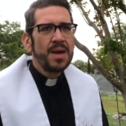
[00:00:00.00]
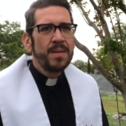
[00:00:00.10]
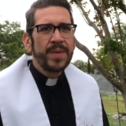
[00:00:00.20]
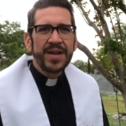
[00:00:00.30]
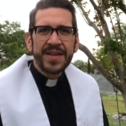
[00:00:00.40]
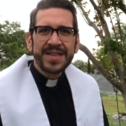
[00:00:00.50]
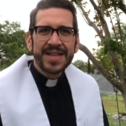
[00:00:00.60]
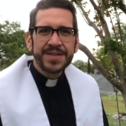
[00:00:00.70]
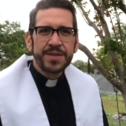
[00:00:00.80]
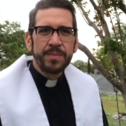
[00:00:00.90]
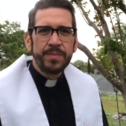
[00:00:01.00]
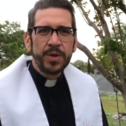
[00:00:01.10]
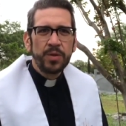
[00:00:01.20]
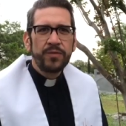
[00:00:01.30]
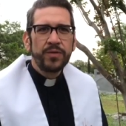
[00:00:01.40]
But I think that's the
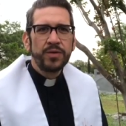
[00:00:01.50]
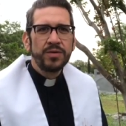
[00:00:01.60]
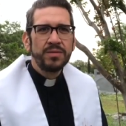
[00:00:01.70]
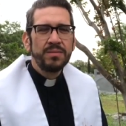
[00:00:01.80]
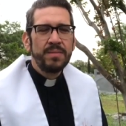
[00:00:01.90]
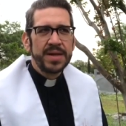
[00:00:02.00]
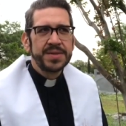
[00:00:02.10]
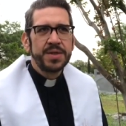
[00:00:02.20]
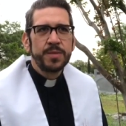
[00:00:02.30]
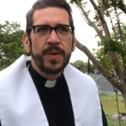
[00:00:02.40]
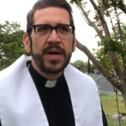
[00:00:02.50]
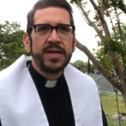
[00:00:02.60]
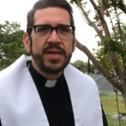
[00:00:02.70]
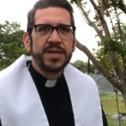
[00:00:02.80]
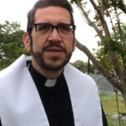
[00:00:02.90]
beautiful message
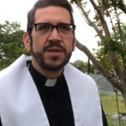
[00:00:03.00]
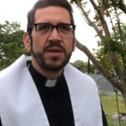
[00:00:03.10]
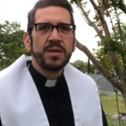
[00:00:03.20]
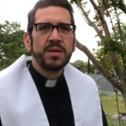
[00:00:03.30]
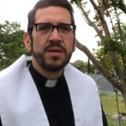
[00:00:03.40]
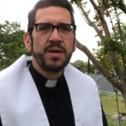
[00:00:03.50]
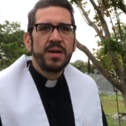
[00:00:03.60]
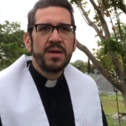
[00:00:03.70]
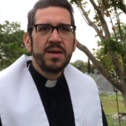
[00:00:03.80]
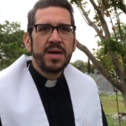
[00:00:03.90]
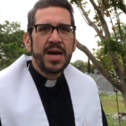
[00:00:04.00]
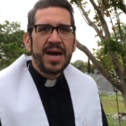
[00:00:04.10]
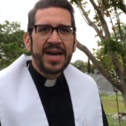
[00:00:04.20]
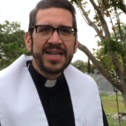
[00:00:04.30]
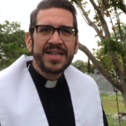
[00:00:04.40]
behind Easter.
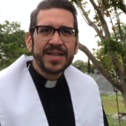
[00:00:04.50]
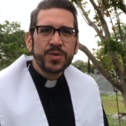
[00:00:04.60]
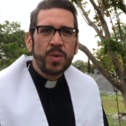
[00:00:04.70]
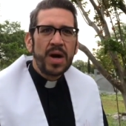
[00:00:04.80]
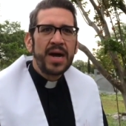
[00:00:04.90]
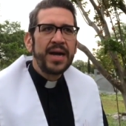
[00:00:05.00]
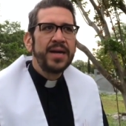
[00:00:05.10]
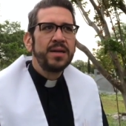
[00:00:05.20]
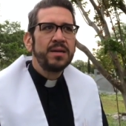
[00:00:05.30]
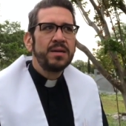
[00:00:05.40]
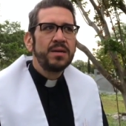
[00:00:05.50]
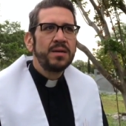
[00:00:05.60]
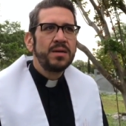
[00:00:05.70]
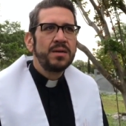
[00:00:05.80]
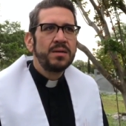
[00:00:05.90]
I think that's why
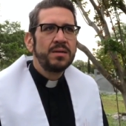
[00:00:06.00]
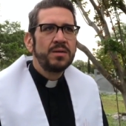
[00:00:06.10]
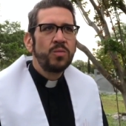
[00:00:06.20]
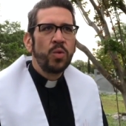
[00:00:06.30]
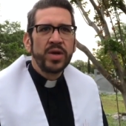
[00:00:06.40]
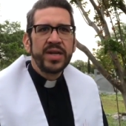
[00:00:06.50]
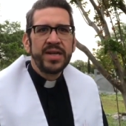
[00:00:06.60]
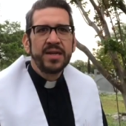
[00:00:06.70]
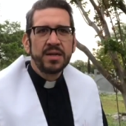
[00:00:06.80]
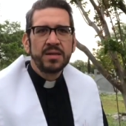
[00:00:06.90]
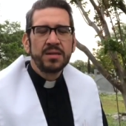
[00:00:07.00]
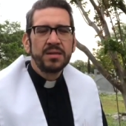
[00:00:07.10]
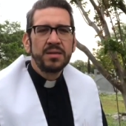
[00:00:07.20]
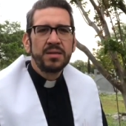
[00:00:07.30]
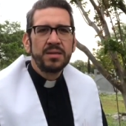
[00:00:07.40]
we're here.
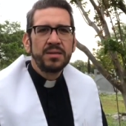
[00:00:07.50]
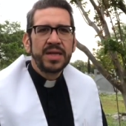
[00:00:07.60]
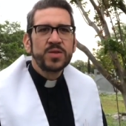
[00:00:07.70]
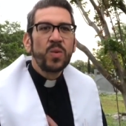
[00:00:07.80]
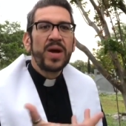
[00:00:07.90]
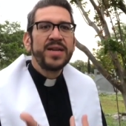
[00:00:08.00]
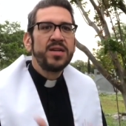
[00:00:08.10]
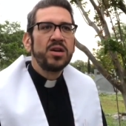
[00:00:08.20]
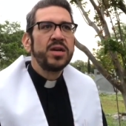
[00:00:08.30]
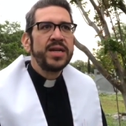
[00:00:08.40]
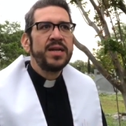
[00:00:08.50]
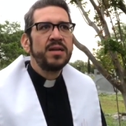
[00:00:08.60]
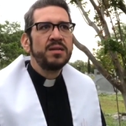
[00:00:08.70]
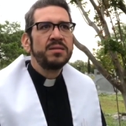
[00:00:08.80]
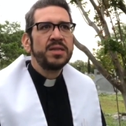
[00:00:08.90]
That's why you're
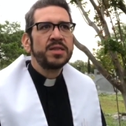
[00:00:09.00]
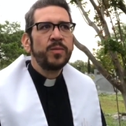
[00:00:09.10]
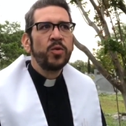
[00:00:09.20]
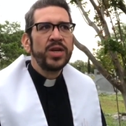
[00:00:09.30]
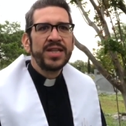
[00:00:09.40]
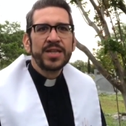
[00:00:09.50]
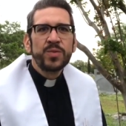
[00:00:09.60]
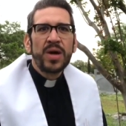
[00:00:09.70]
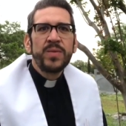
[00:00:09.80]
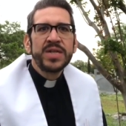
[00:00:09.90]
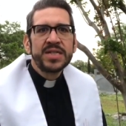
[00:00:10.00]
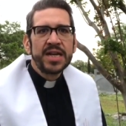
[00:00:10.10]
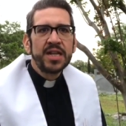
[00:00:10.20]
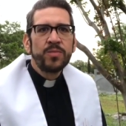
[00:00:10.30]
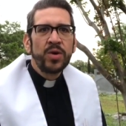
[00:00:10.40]
here this morning. That's why we
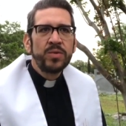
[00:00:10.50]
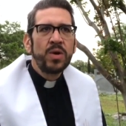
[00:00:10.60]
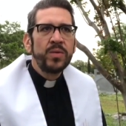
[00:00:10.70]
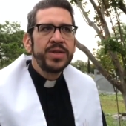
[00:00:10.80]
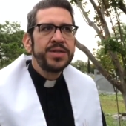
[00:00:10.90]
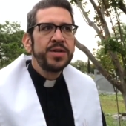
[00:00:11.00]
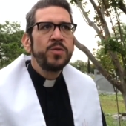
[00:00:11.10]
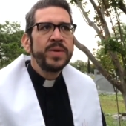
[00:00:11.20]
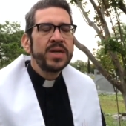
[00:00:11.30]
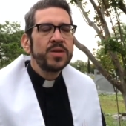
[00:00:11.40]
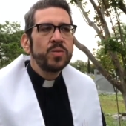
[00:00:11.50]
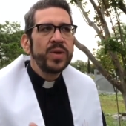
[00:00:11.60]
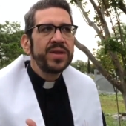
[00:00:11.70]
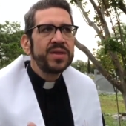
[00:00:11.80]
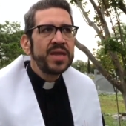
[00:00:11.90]
celebrate what we do, because
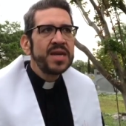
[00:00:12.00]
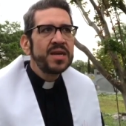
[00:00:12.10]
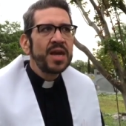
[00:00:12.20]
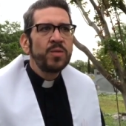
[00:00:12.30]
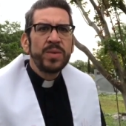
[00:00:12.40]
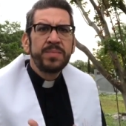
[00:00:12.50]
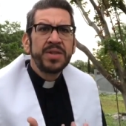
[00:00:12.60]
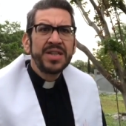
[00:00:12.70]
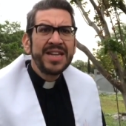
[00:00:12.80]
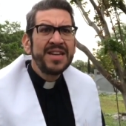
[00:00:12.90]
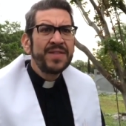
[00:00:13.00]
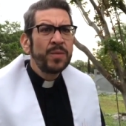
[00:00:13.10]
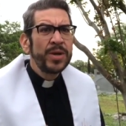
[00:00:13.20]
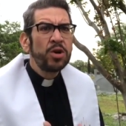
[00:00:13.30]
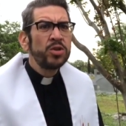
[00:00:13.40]
we think and we believe and
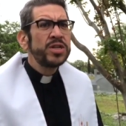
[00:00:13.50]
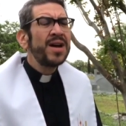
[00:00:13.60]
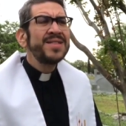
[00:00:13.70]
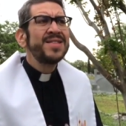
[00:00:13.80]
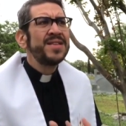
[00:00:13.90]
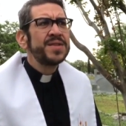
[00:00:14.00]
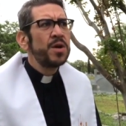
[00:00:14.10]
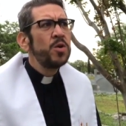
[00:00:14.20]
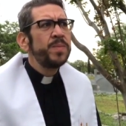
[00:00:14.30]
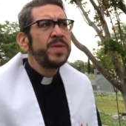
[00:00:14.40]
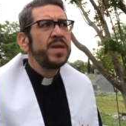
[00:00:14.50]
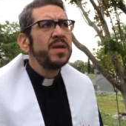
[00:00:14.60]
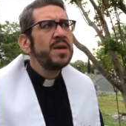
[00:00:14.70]
we hold on to this hope that